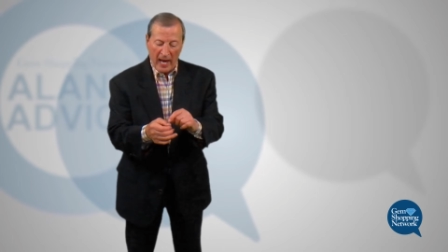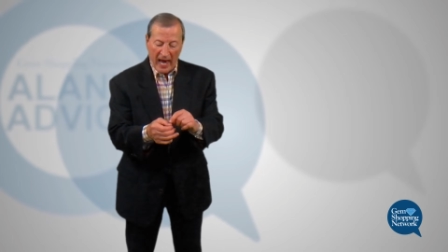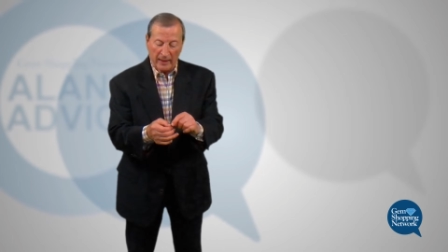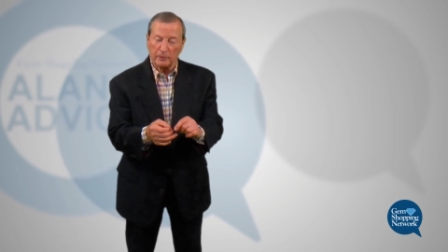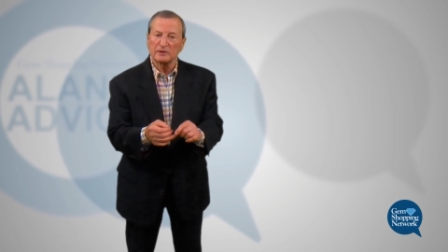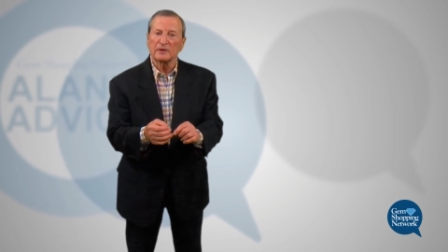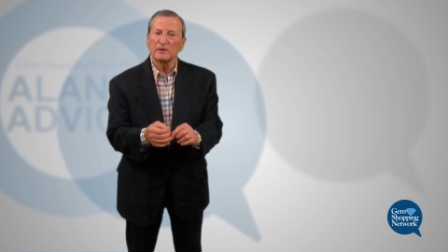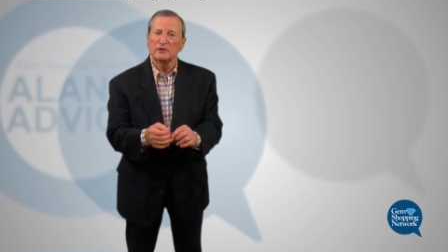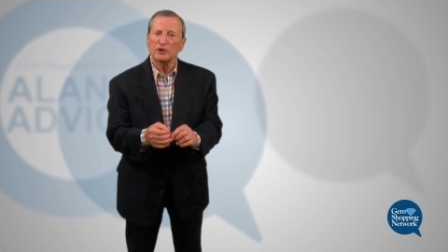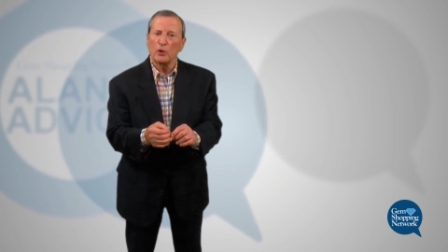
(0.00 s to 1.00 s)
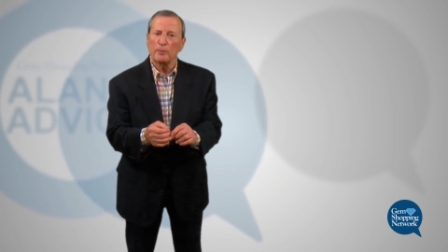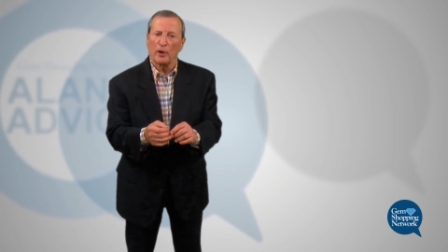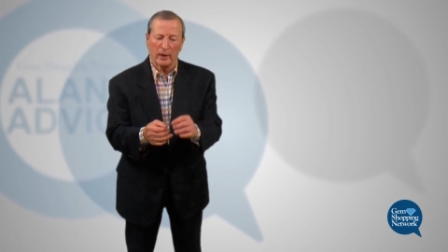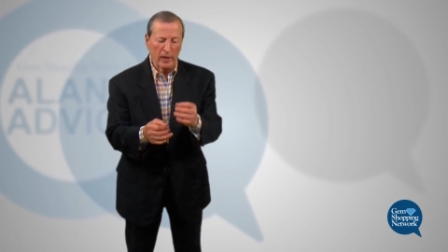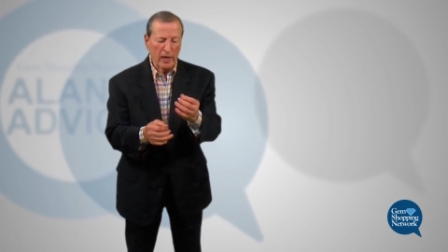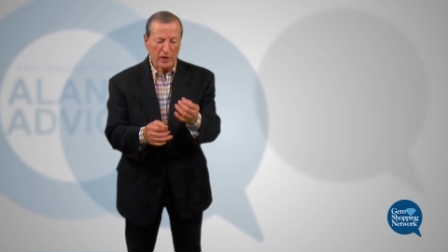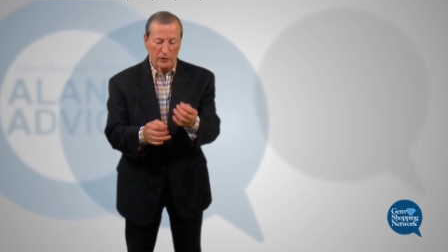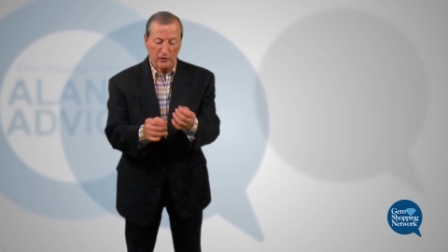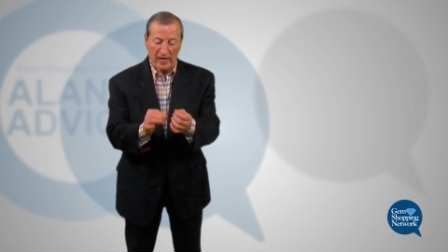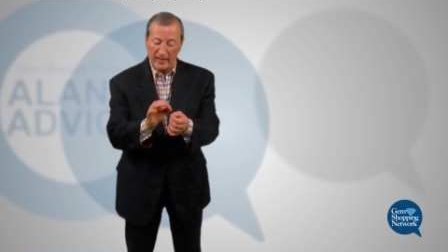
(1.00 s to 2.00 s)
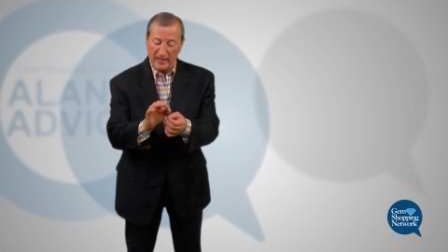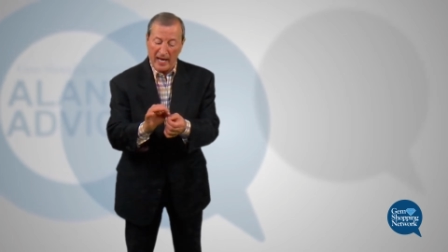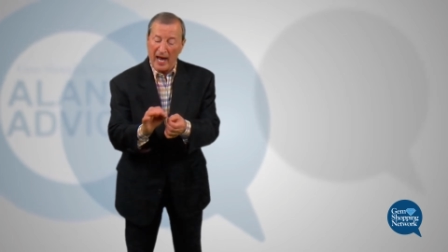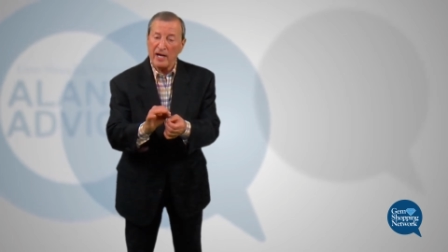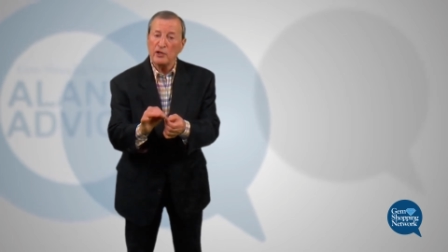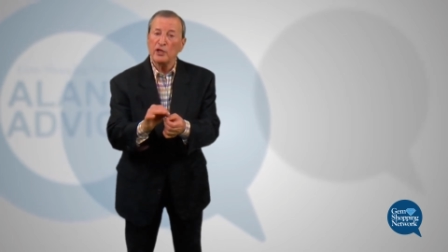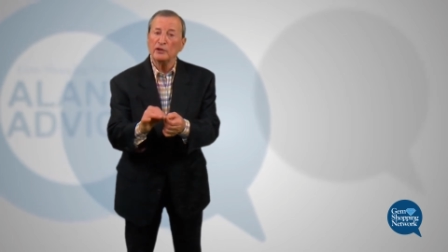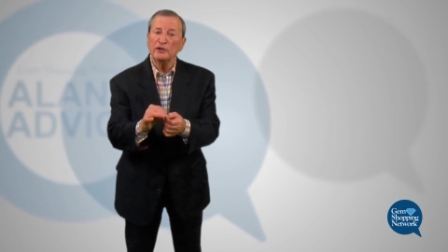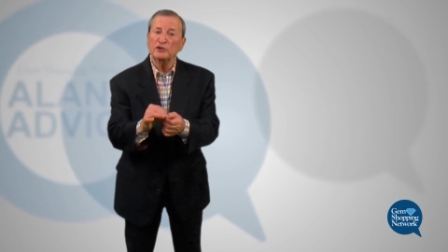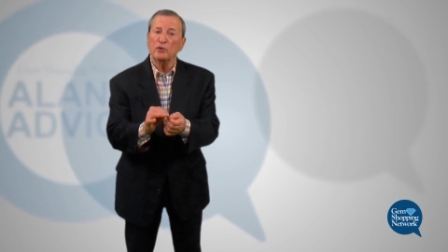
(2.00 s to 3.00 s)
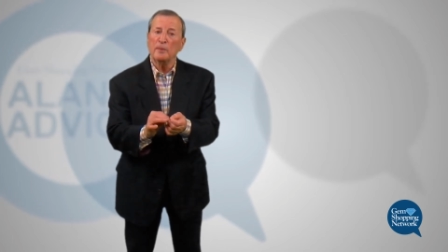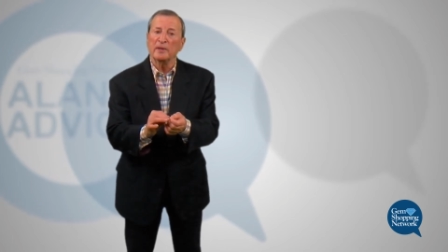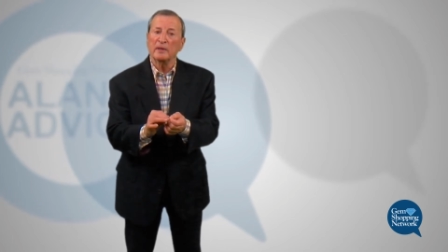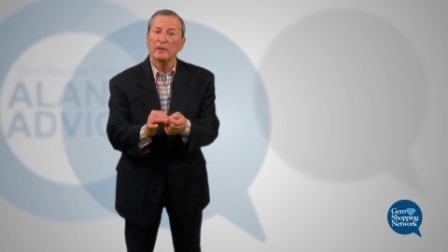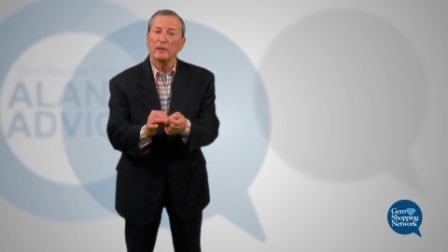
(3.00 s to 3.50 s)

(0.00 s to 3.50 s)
And it puts a little soap on. You take it and you gently scrub it